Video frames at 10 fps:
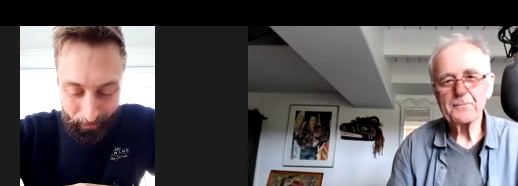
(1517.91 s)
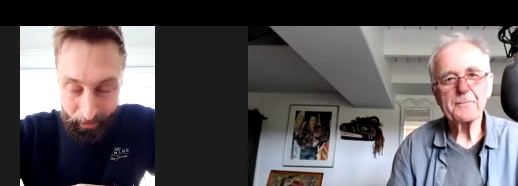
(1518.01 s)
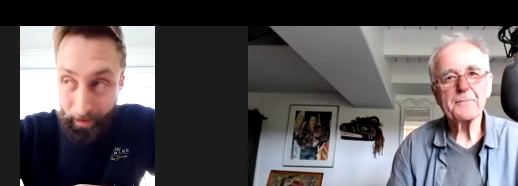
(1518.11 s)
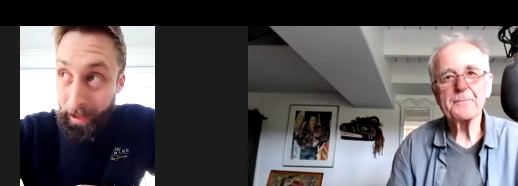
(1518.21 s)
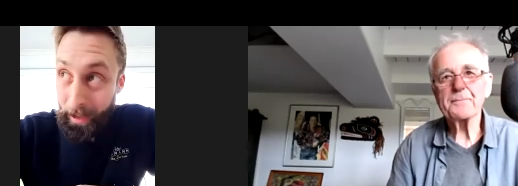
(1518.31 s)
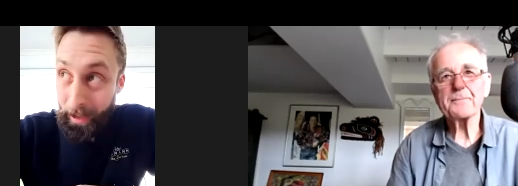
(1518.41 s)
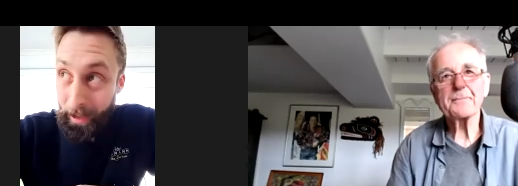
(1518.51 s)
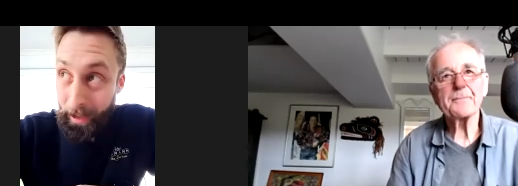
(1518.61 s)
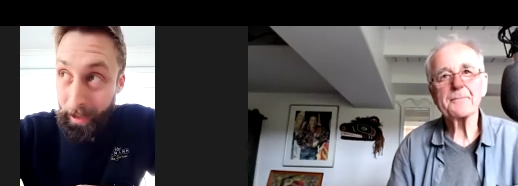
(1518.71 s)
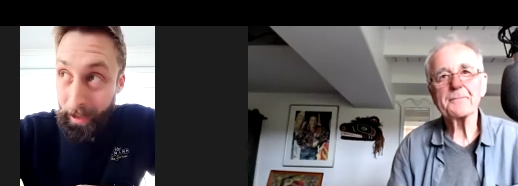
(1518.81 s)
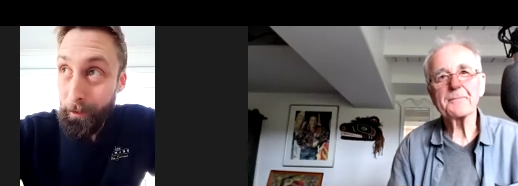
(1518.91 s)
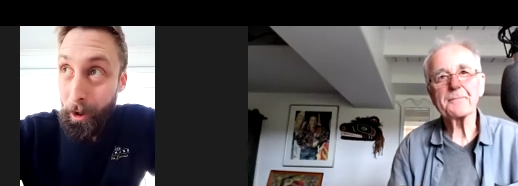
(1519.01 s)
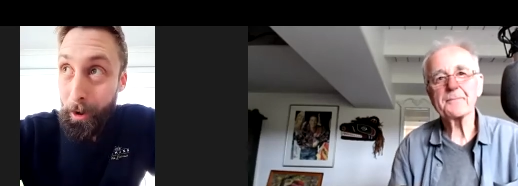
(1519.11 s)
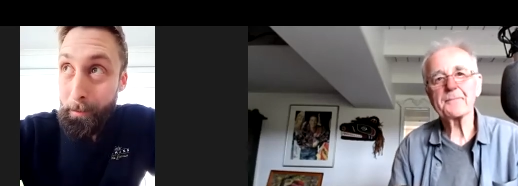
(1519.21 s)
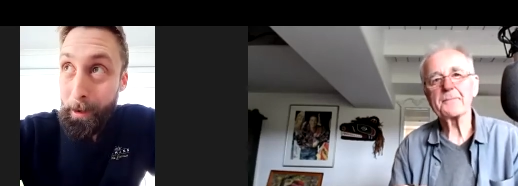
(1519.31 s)
Speaker 1: uh, uh,
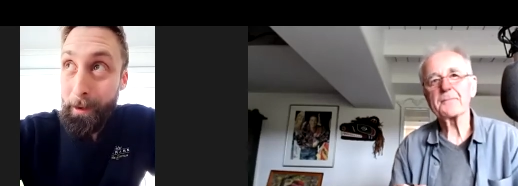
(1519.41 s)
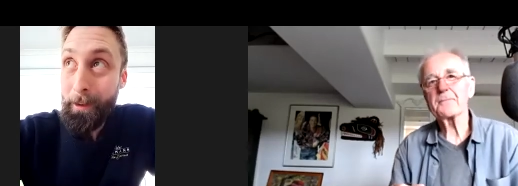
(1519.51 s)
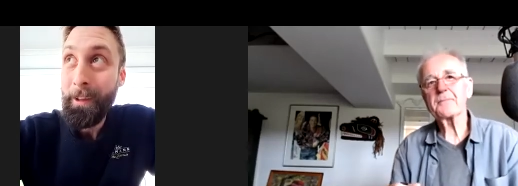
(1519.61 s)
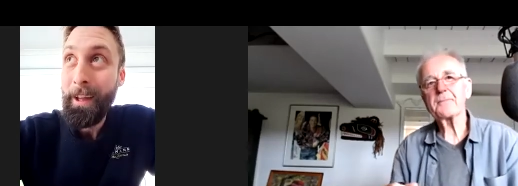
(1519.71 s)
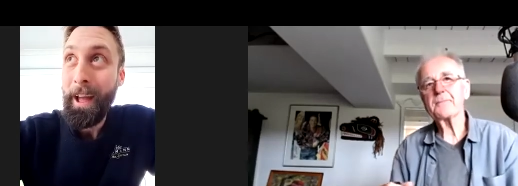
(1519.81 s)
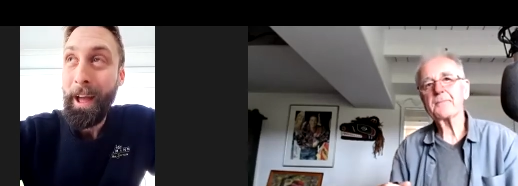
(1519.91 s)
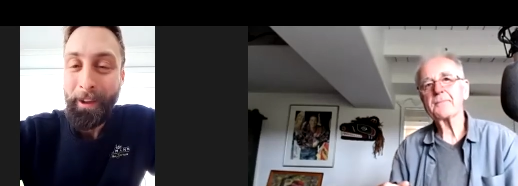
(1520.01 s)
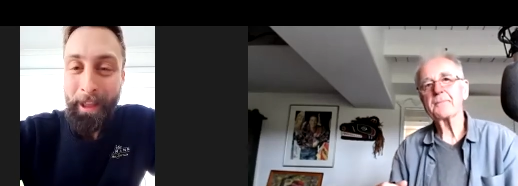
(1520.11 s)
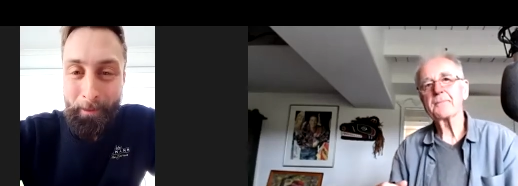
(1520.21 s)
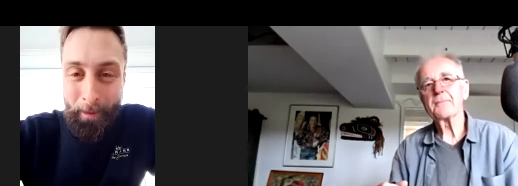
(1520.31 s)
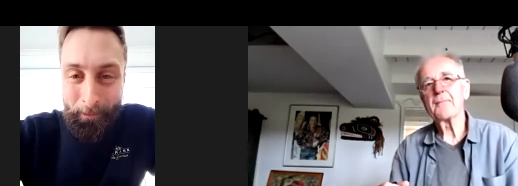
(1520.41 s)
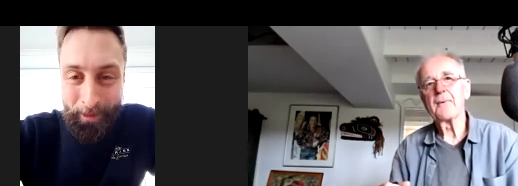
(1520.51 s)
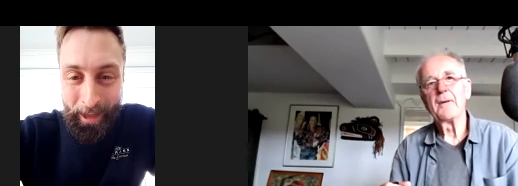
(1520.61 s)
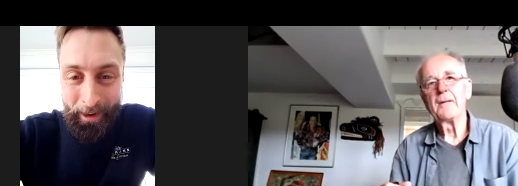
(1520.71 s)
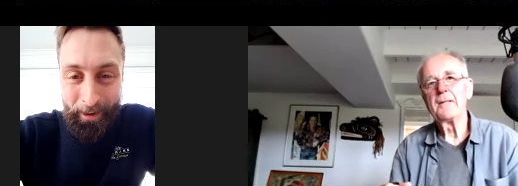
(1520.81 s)
Sonoma, I came up to
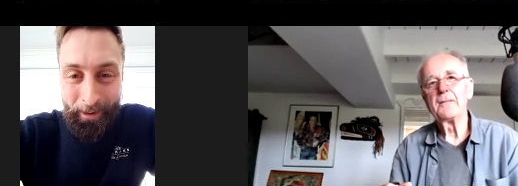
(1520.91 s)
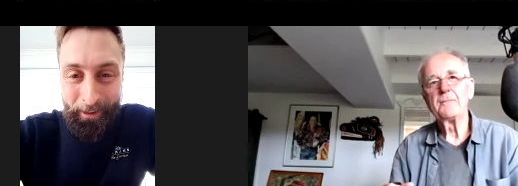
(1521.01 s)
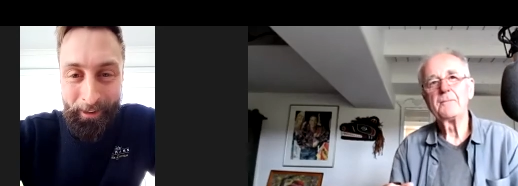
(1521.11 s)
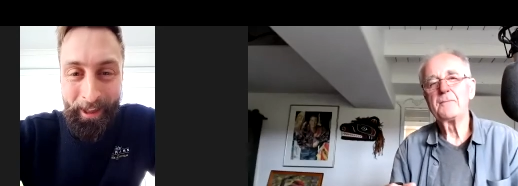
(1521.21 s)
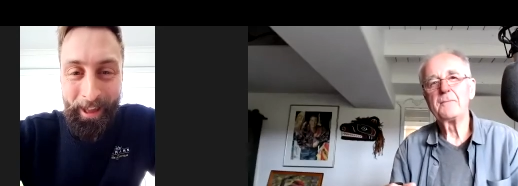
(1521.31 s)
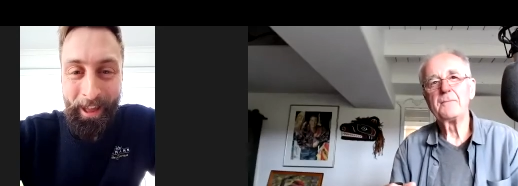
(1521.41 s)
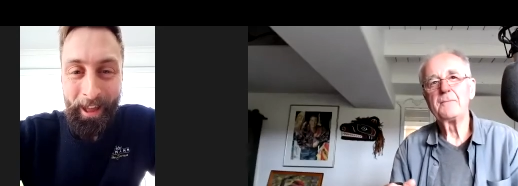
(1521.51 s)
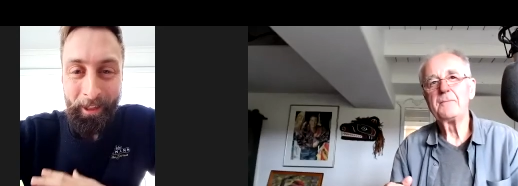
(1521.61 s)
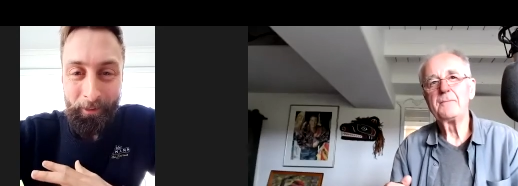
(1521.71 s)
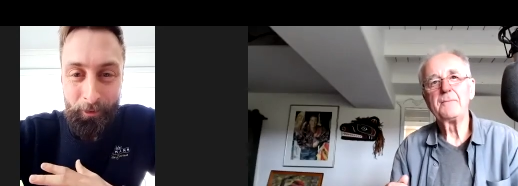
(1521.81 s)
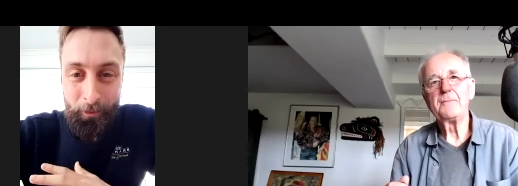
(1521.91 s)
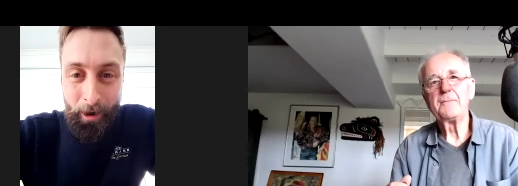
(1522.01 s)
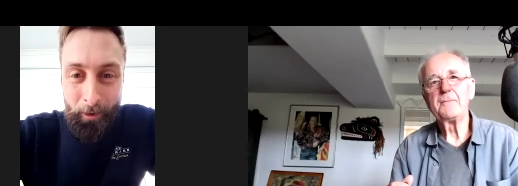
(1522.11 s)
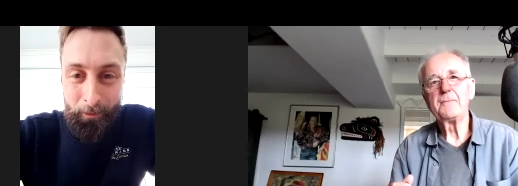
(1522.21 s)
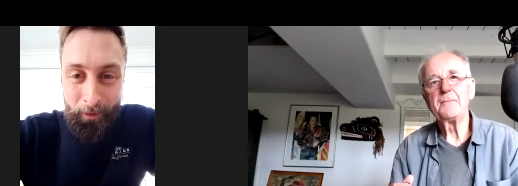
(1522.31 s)
Canada. Strike
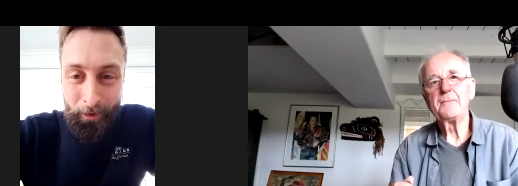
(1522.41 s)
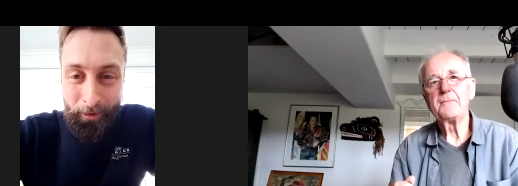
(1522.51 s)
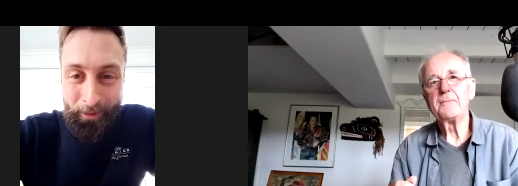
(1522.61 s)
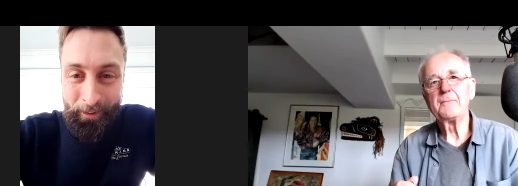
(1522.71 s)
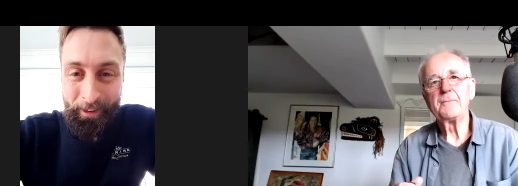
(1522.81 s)
was on.